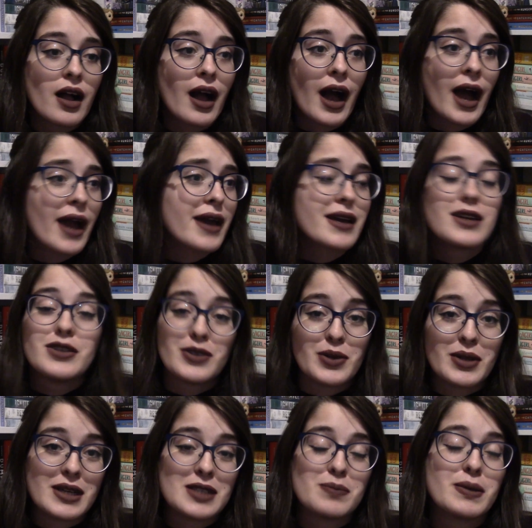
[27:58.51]
I can do
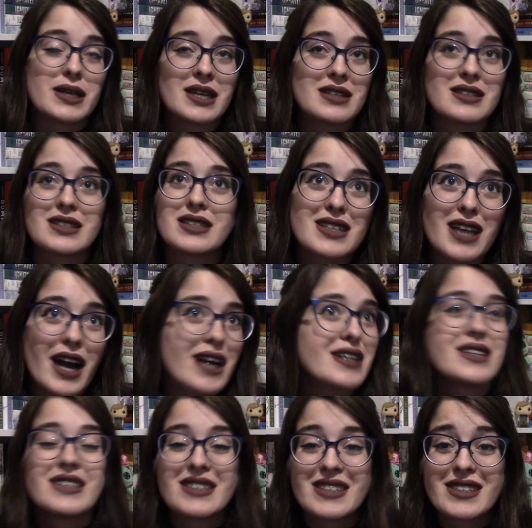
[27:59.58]
this because god
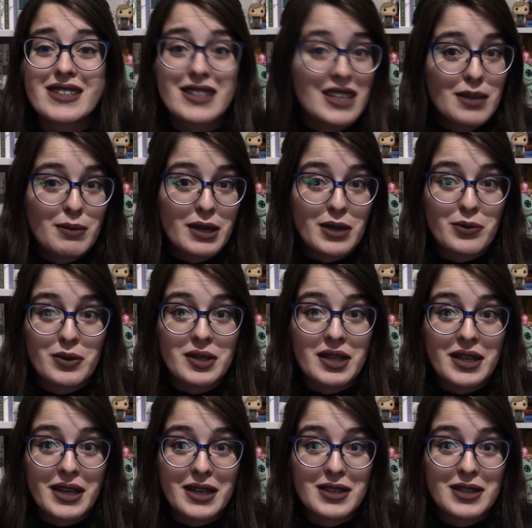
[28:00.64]
damn it, I'd really like